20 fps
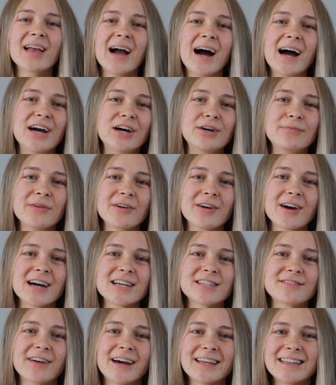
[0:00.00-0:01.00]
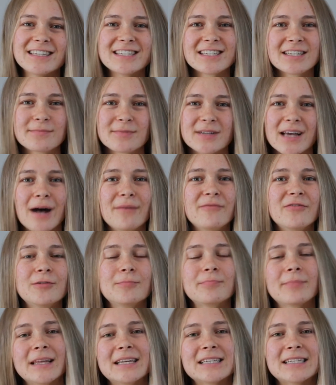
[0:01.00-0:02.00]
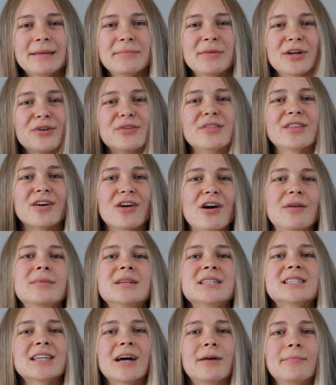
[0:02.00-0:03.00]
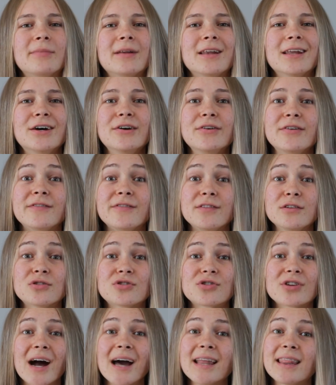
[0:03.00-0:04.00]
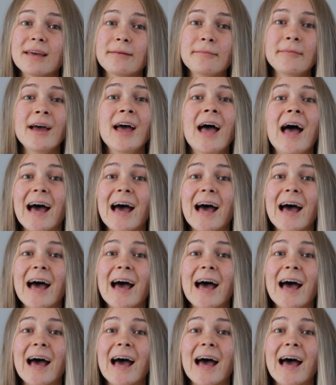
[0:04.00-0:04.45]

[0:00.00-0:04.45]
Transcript: I hope you guys find these tips helpful. Please let me know in the comments down below if you try them